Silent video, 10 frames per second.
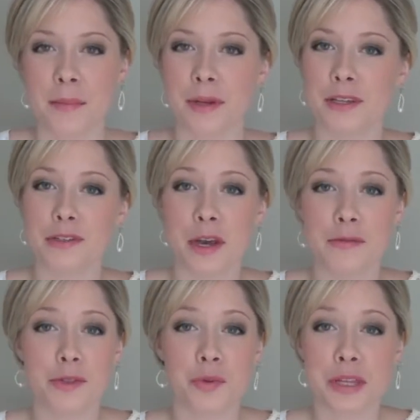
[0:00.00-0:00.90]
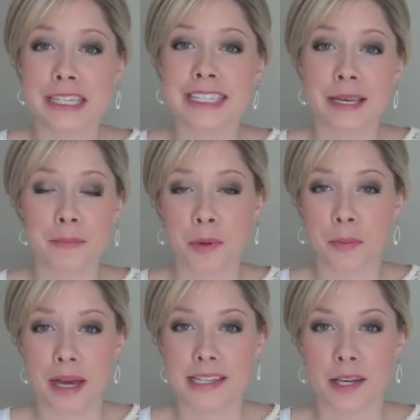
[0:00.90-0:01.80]
But you saw it was a really simple,
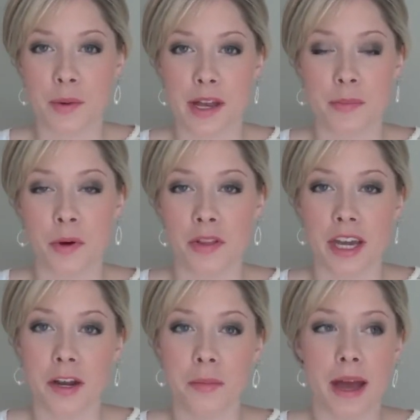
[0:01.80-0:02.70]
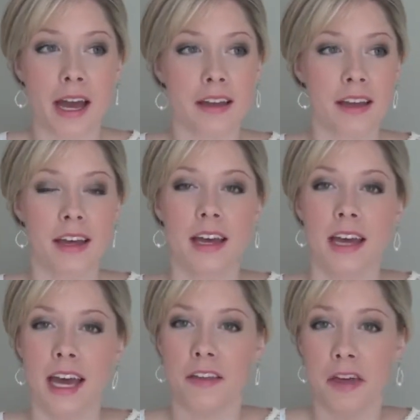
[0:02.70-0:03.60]
basic way to pull the hair back.
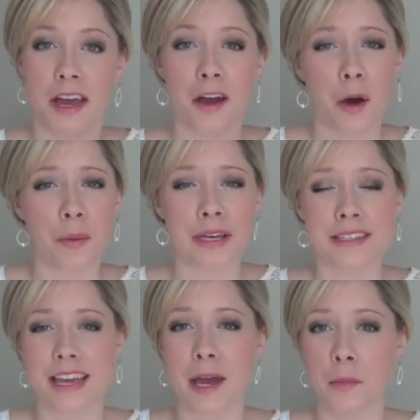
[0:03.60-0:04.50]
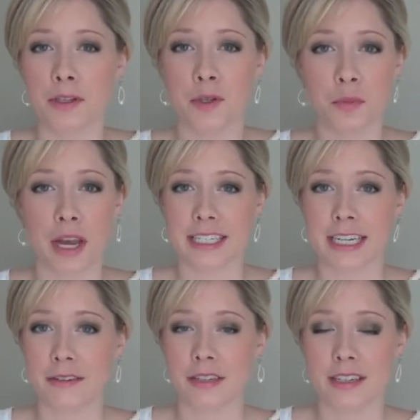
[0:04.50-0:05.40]
And like I always say, once you it
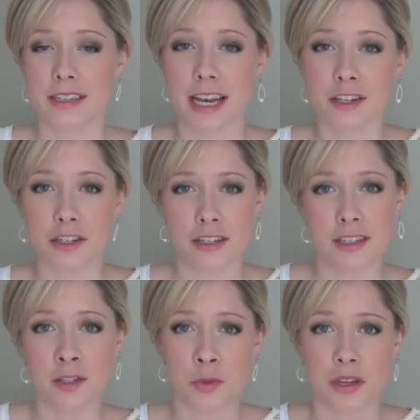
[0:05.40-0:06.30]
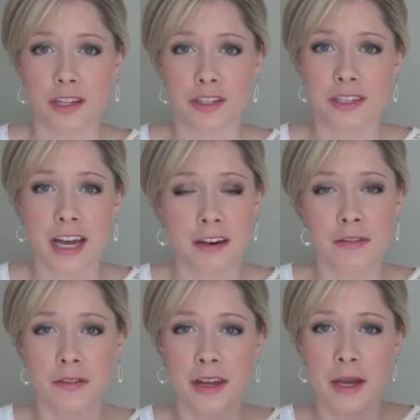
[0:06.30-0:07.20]
down into sections, it's really just kind
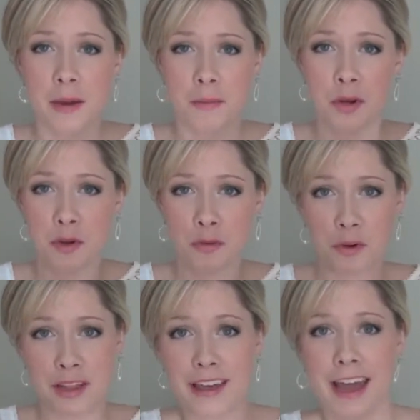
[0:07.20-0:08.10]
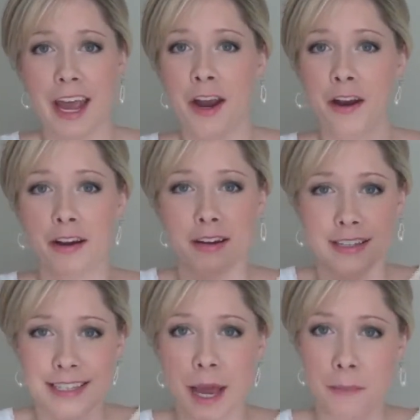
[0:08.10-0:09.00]
of maneuvering the hair
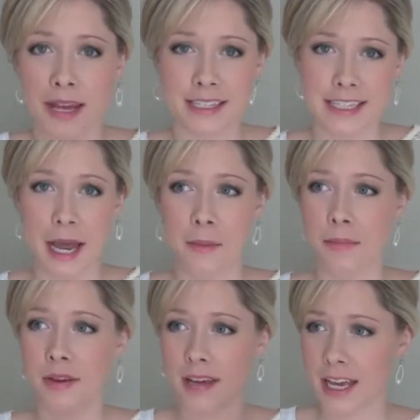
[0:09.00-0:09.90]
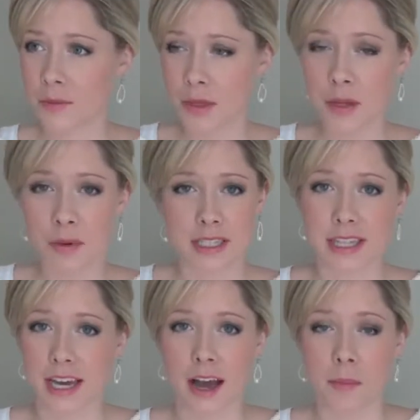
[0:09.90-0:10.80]
step by step. And it really
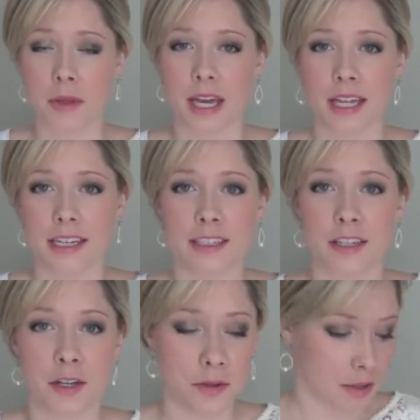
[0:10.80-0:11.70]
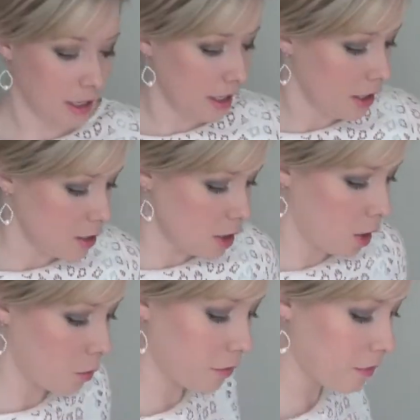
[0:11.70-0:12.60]
wasn't that complicated to do.
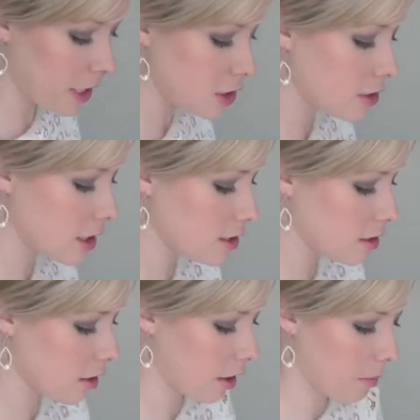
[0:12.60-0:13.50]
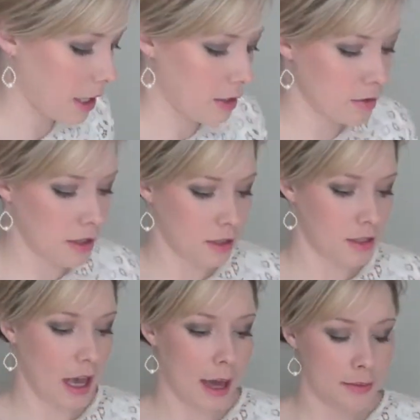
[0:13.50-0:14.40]
So we'll finish this look by using
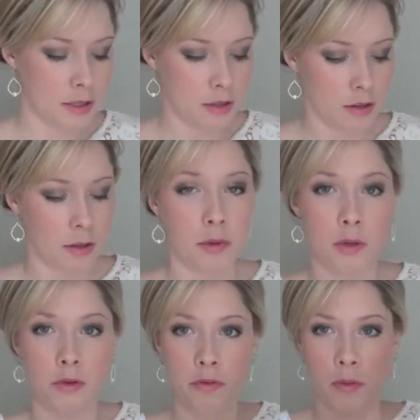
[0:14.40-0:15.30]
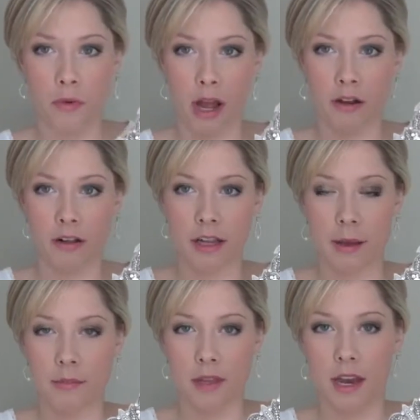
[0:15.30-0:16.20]
this absolutely beautiful bridal
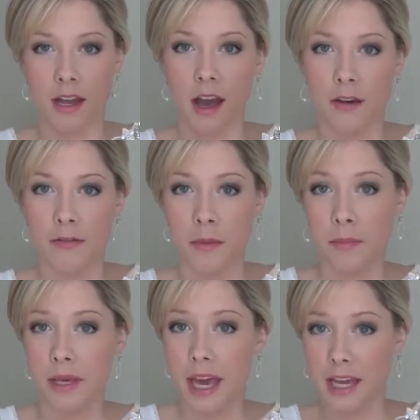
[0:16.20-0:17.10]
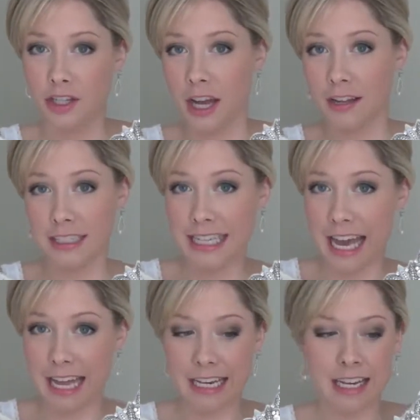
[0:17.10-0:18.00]
clip that I got from
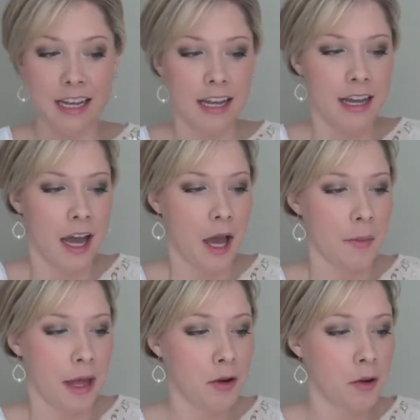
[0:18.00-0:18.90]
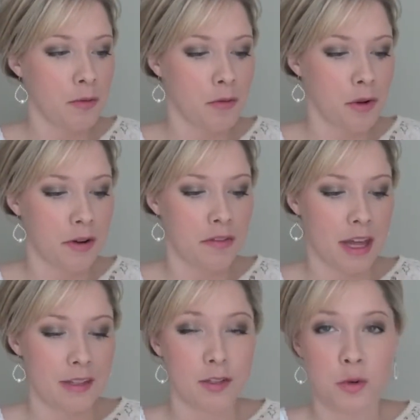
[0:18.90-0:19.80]
BHLDN. I don't know if you've heard of
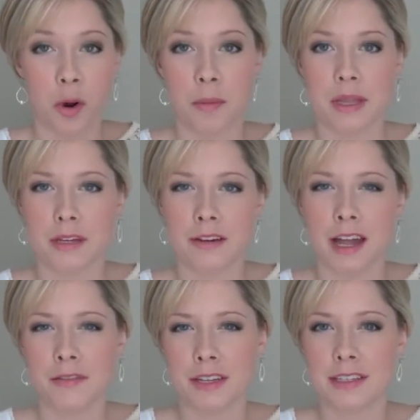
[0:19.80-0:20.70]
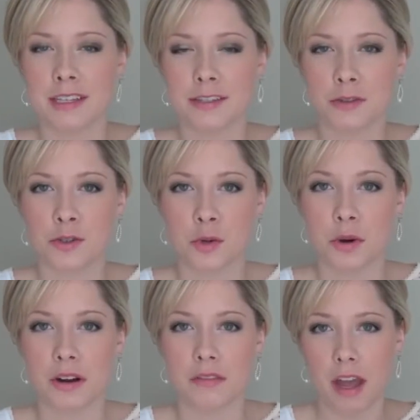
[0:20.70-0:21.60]
that store, but they're kind of a sister
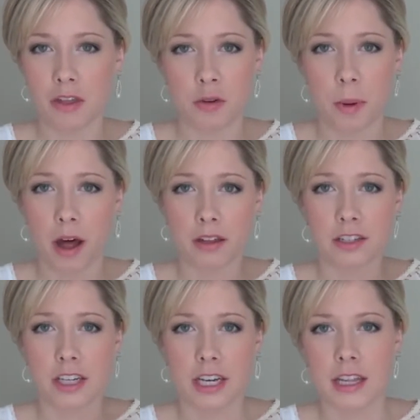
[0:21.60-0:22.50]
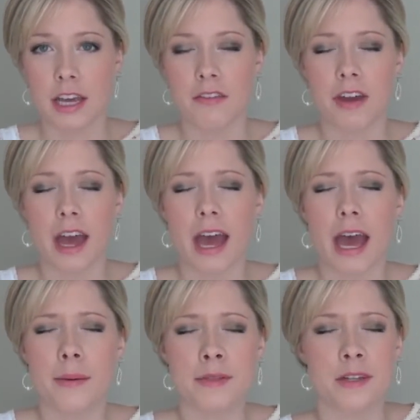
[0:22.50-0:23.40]
store of Anthropologie, and they have
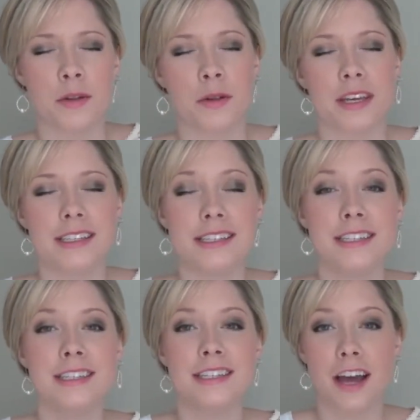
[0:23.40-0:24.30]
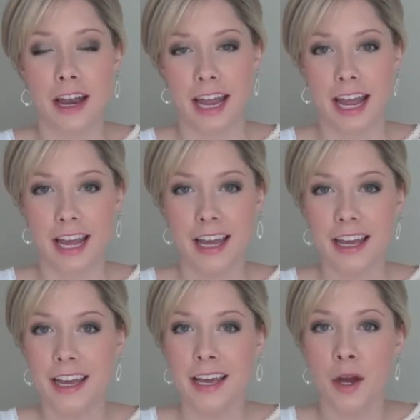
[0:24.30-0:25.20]
absolutely stunning
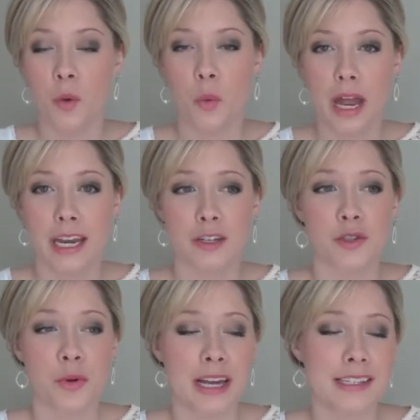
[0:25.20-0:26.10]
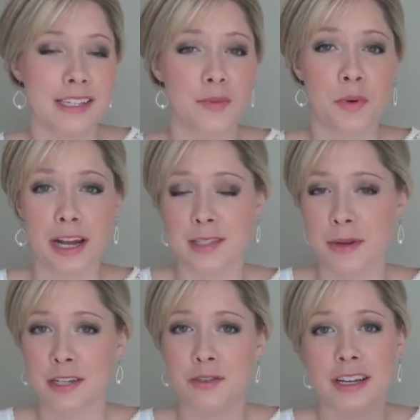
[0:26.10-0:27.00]
wedding dresses,
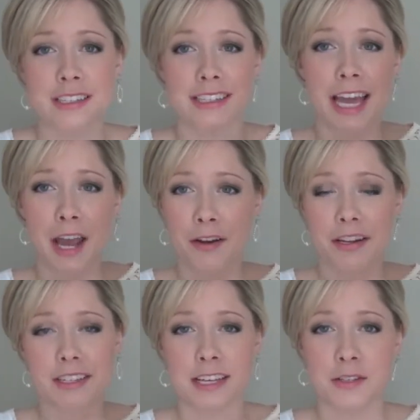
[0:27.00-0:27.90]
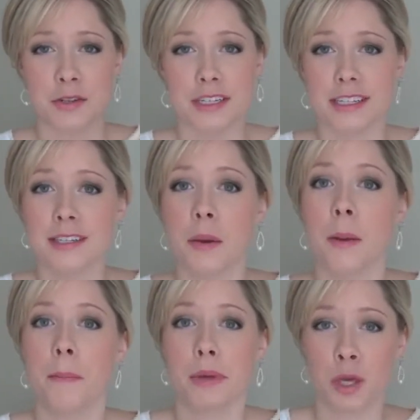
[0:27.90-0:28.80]
bridesmaid dresses, hair accessories. It's
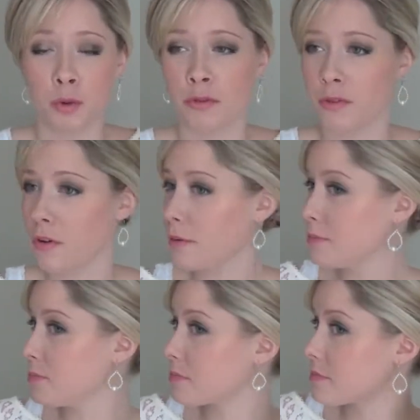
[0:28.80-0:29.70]
beautiful.